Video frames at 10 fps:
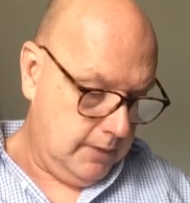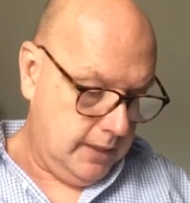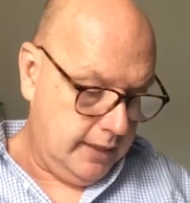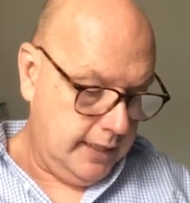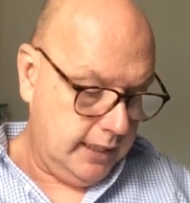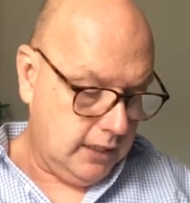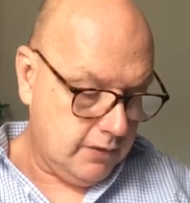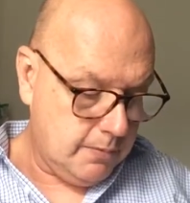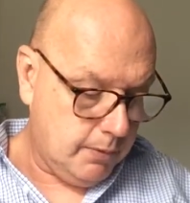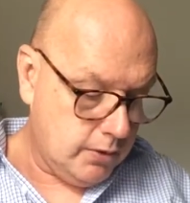think I've
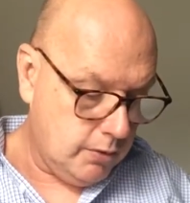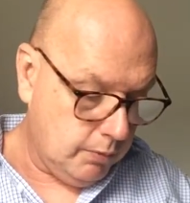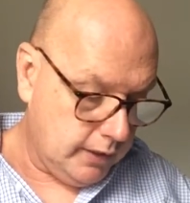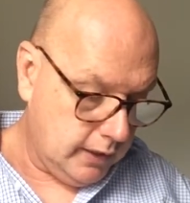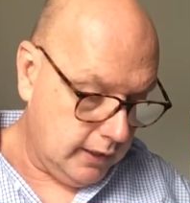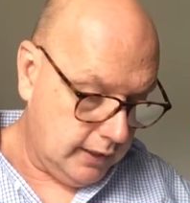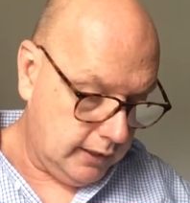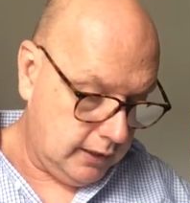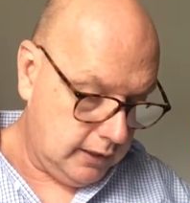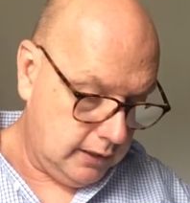spotted one I
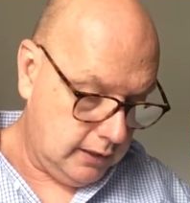like.